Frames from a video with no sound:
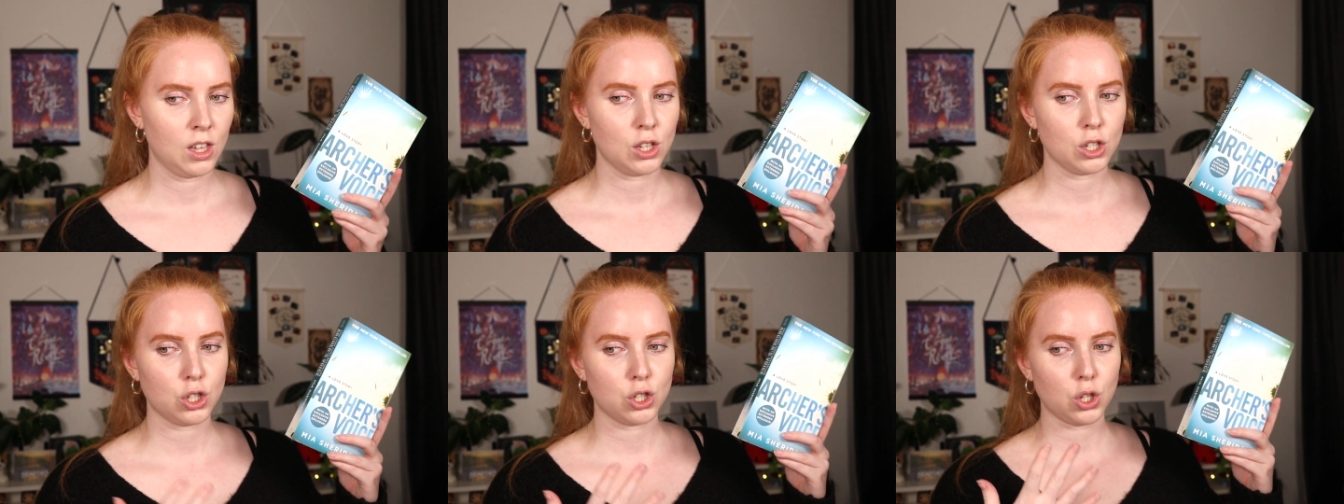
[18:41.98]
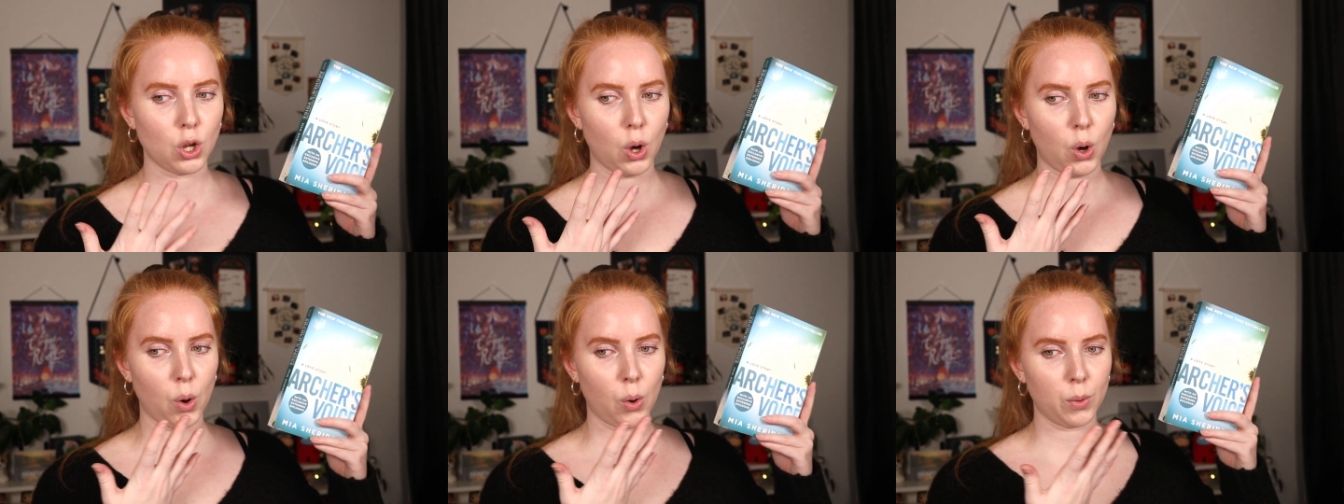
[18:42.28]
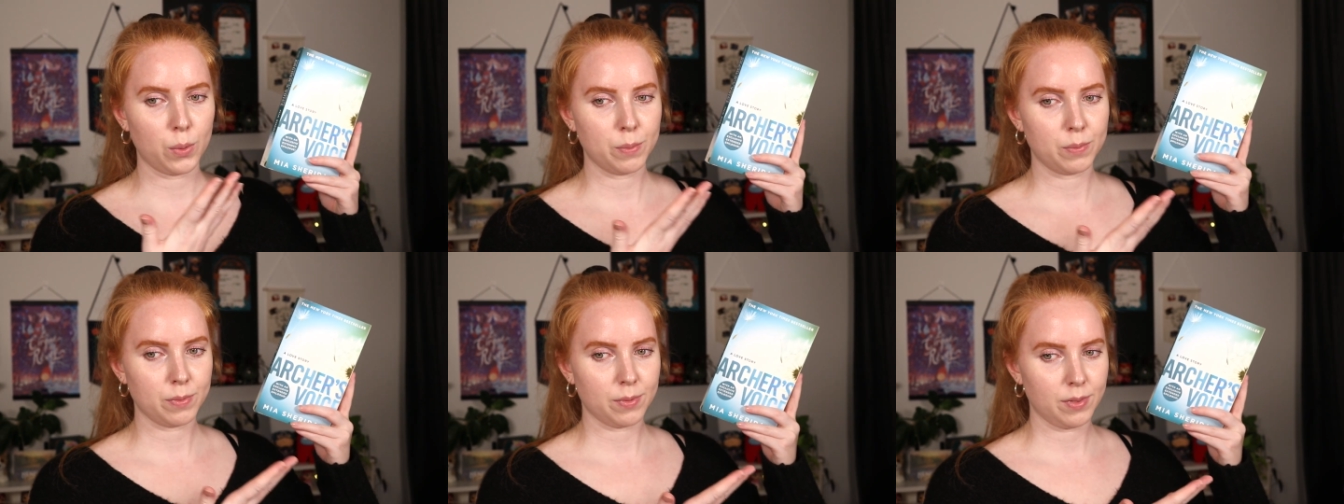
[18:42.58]

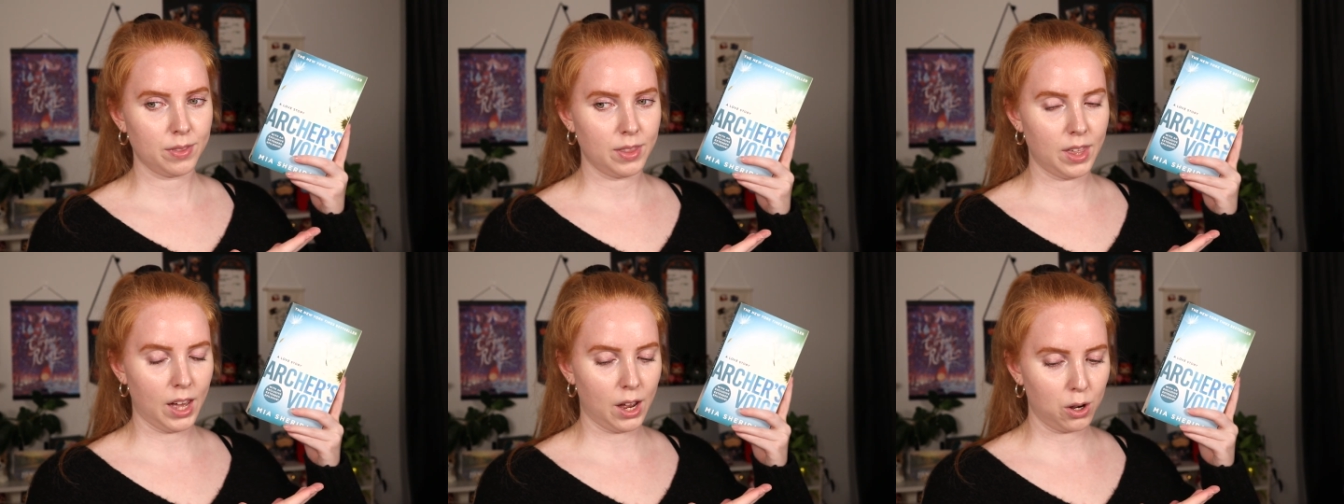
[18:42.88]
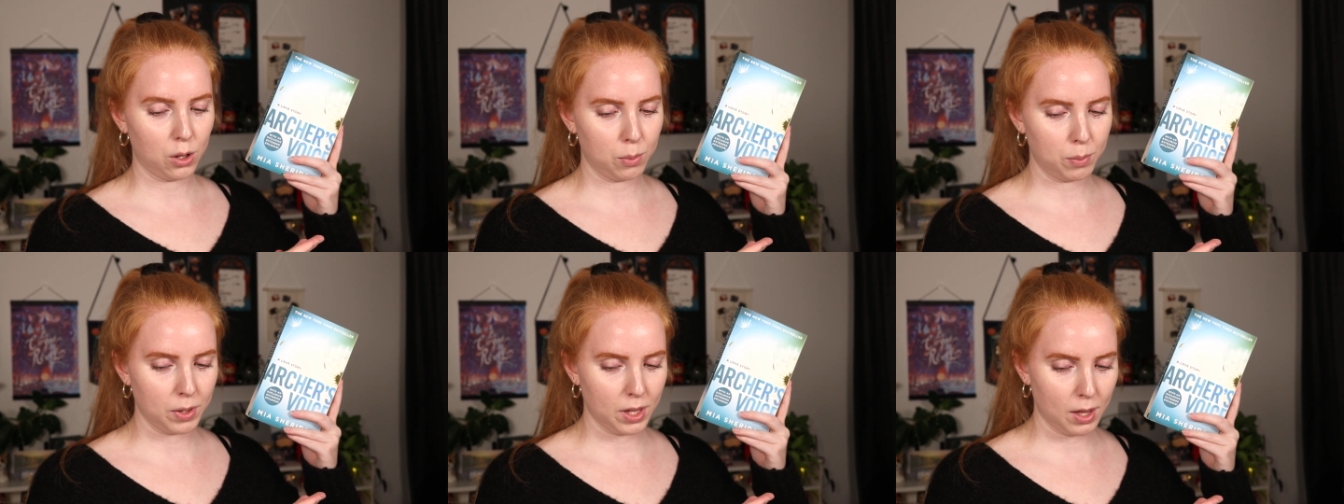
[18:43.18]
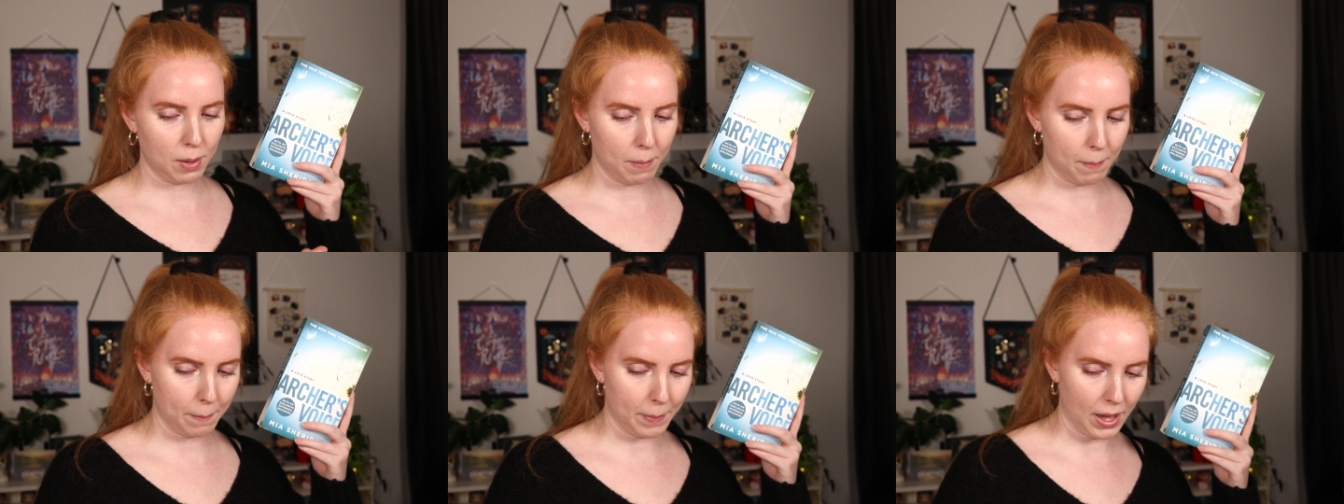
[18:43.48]
So that'll
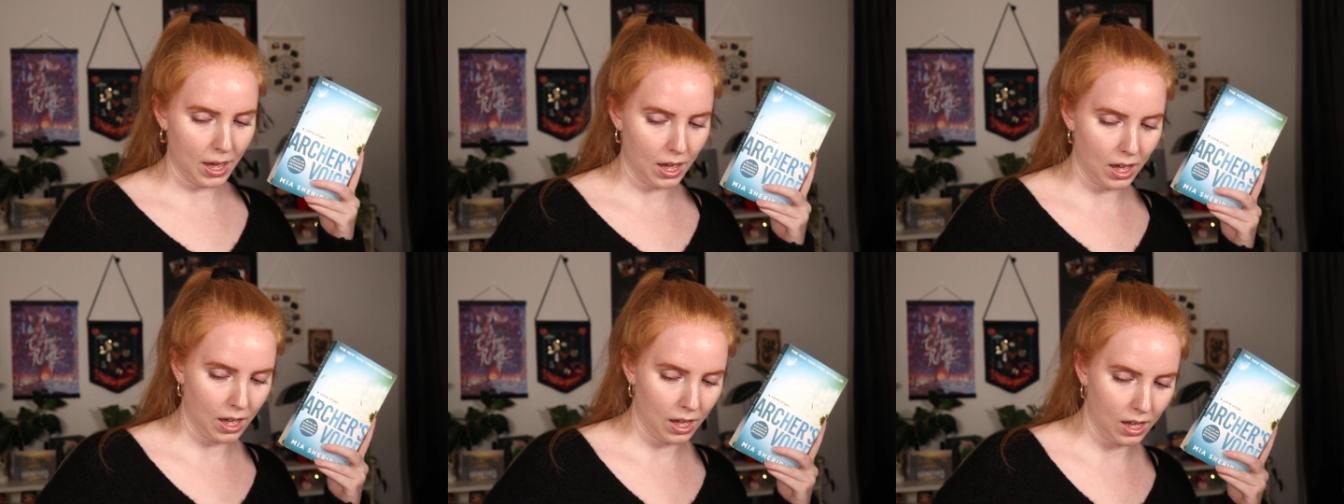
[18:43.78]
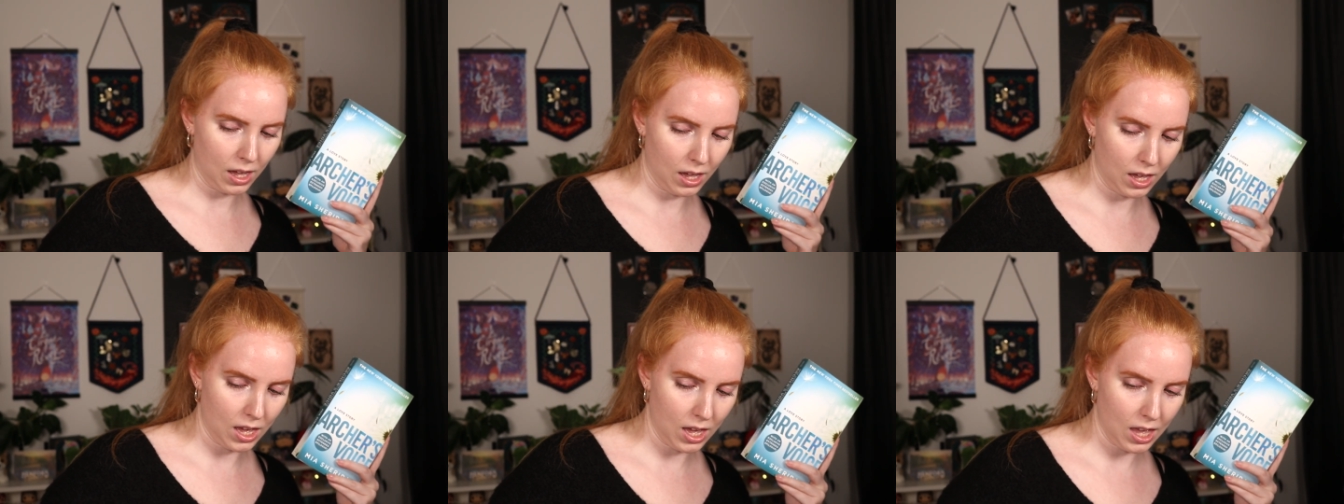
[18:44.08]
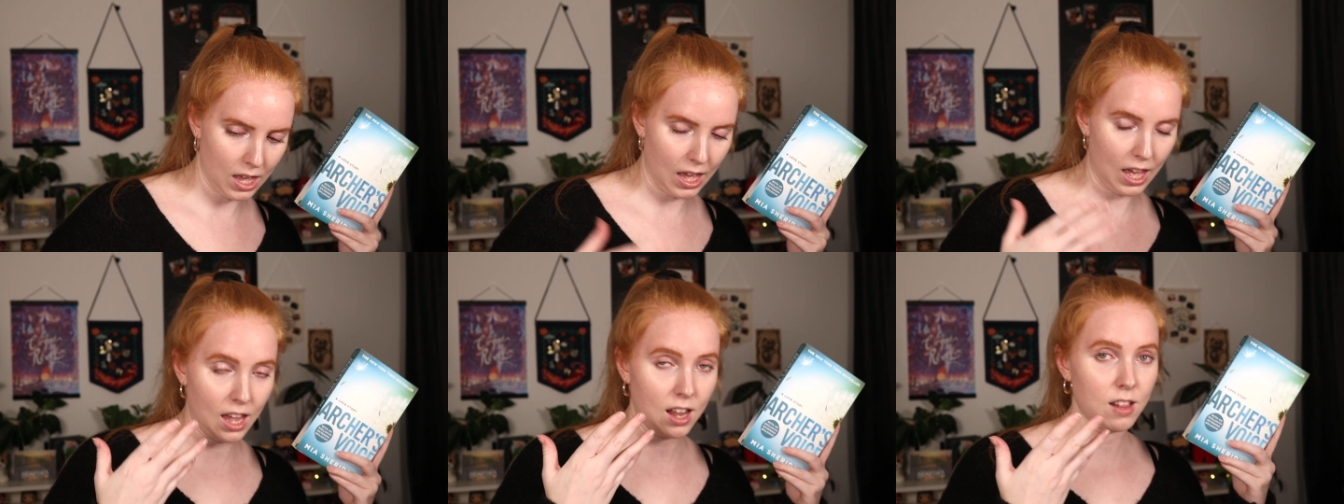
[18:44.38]
be my
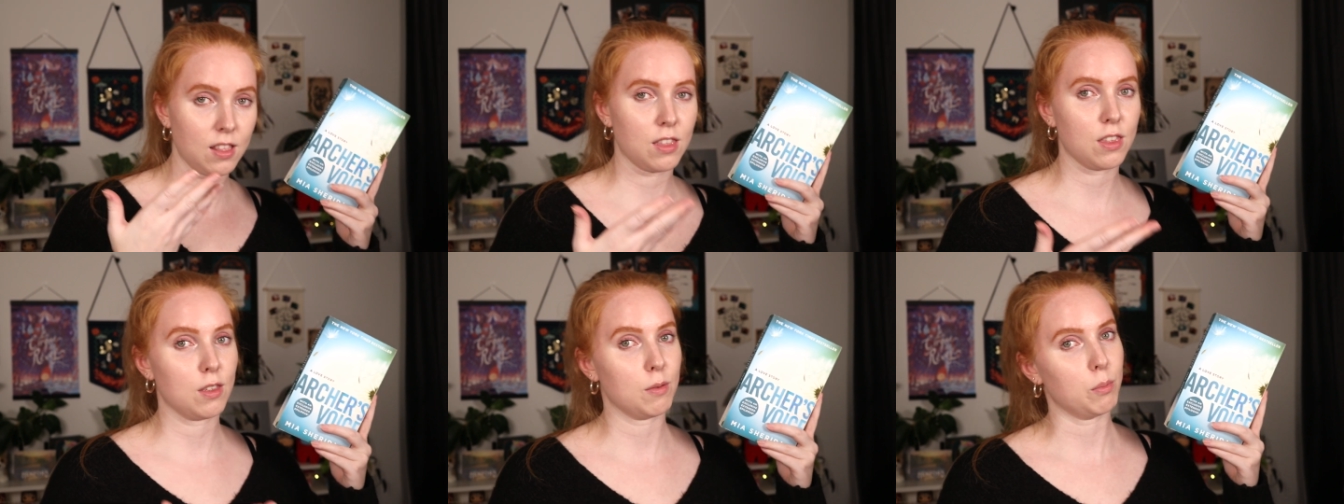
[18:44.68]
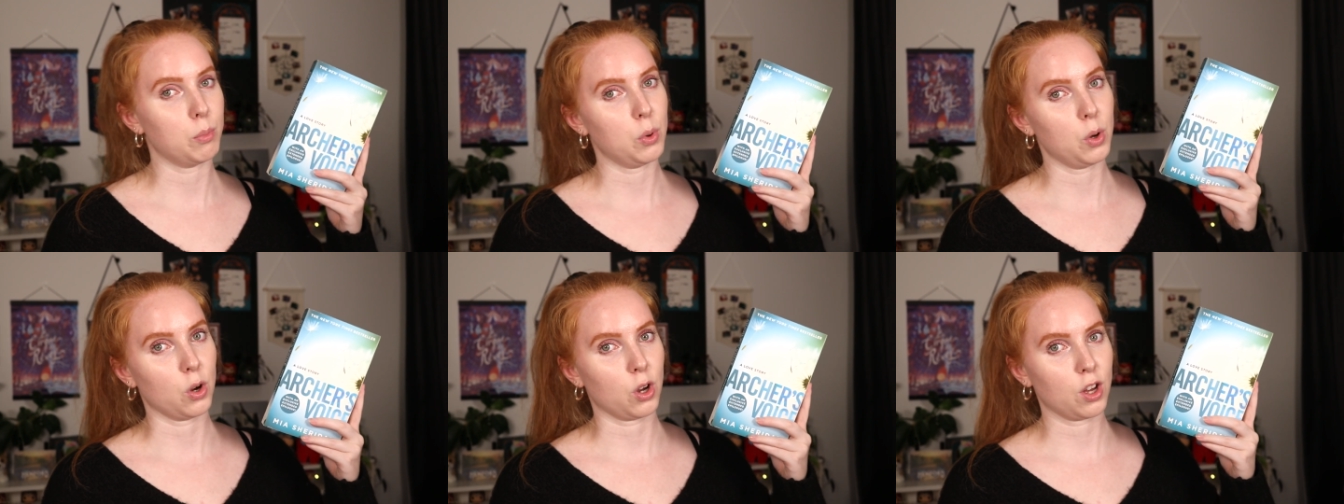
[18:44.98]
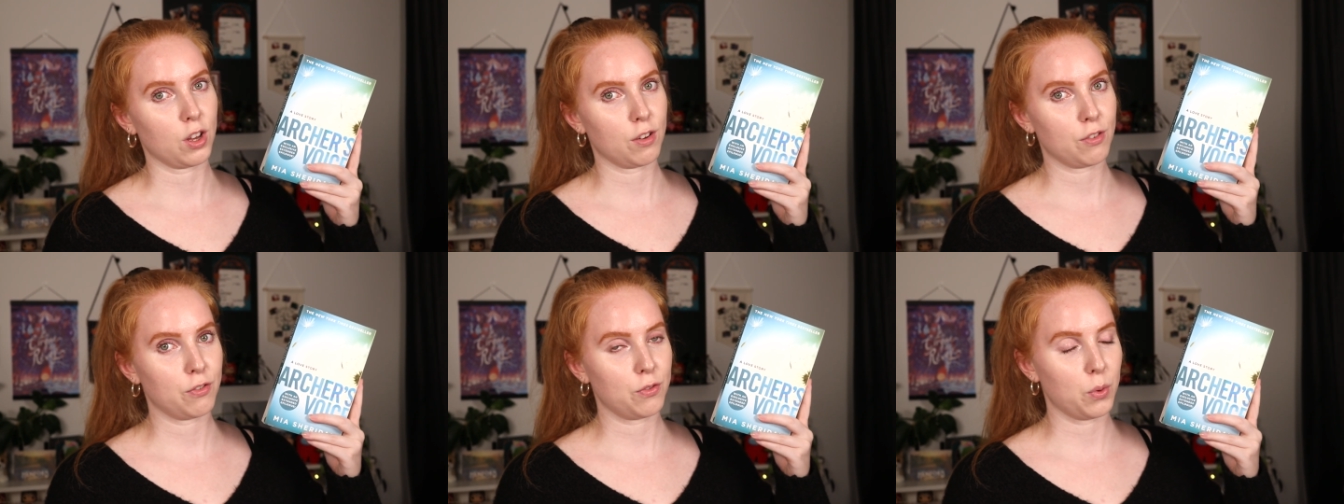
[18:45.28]
8th book
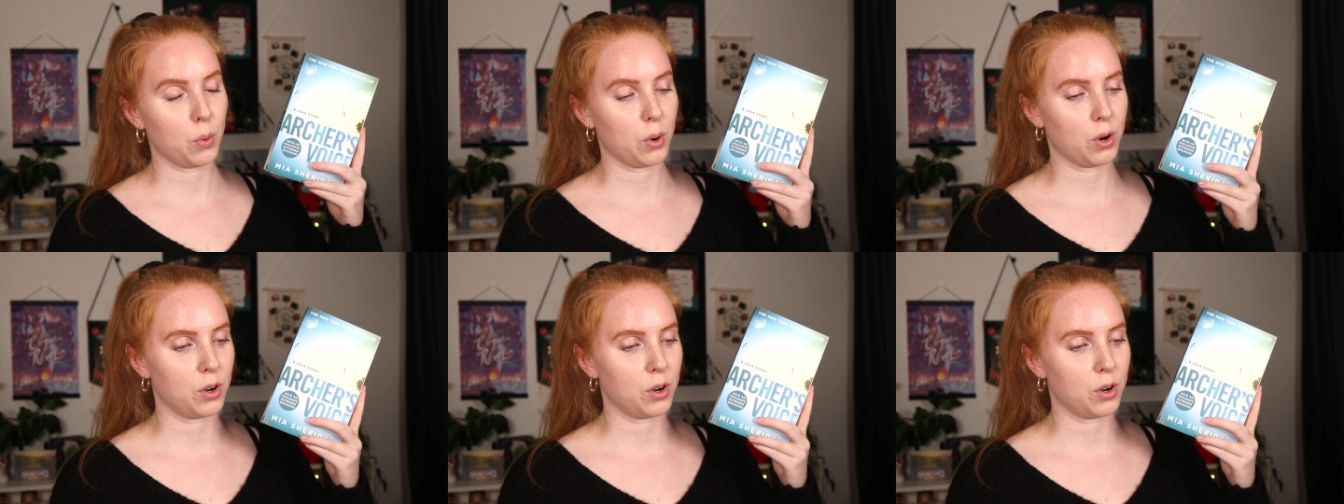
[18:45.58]
for